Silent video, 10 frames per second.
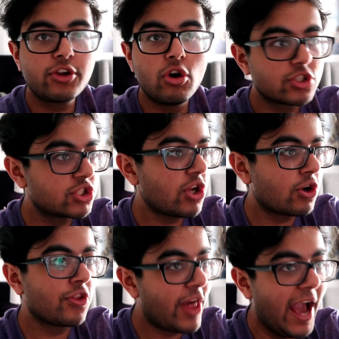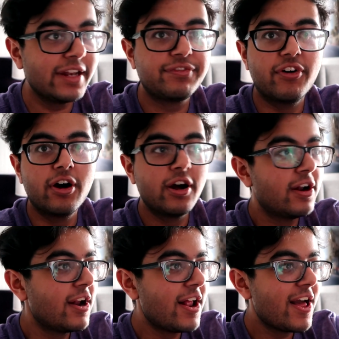got stuck on the advert.
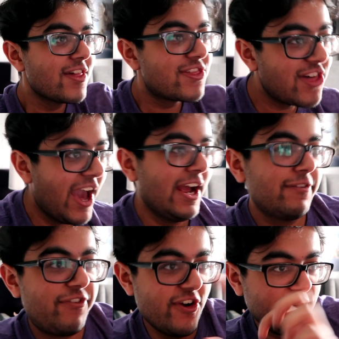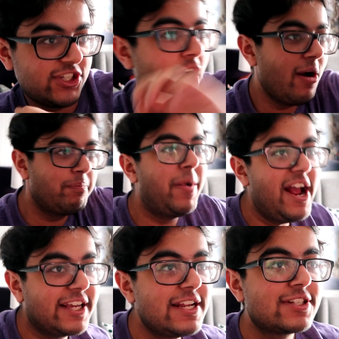The advert cut
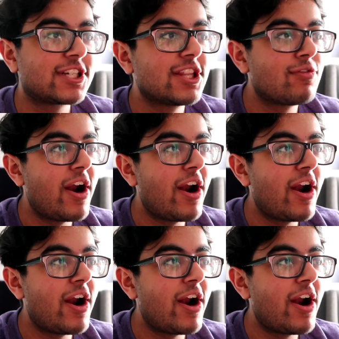back into the